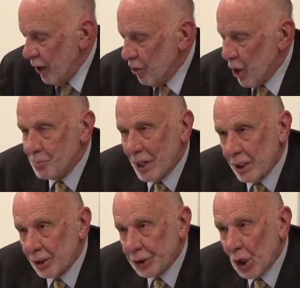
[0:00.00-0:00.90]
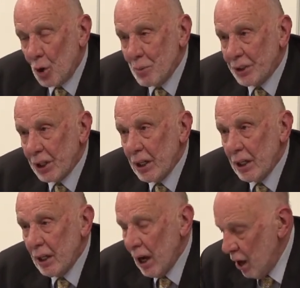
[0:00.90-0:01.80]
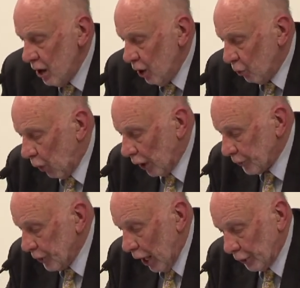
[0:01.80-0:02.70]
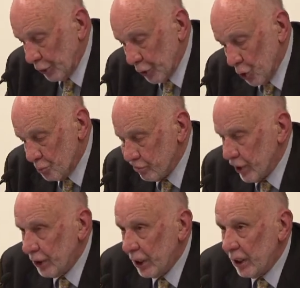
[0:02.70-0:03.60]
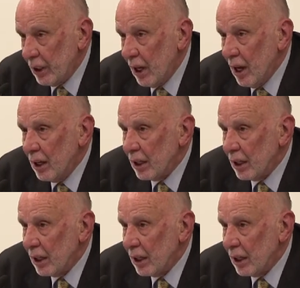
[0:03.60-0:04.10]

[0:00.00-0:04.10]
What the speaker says: The Pierce Committee was none too pretty